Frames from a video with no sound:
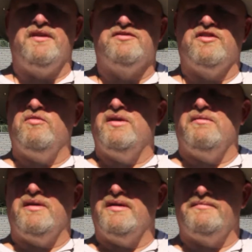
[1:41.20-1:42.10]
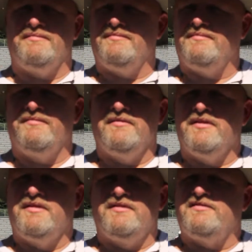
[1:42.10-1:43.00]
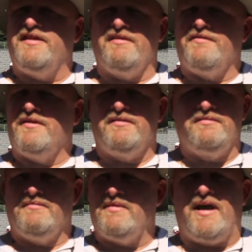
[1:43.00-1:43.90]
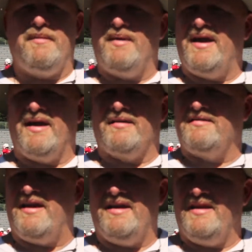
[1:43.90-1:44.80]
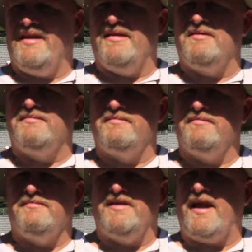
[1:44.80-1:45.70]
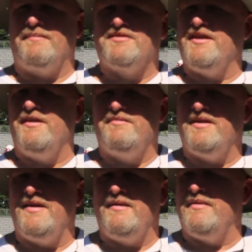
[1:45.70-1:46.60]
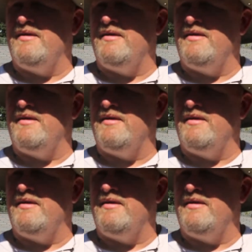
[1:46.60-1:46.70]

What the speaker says: years ago, we were a Stanford, I-back, tight end, gap scheme team,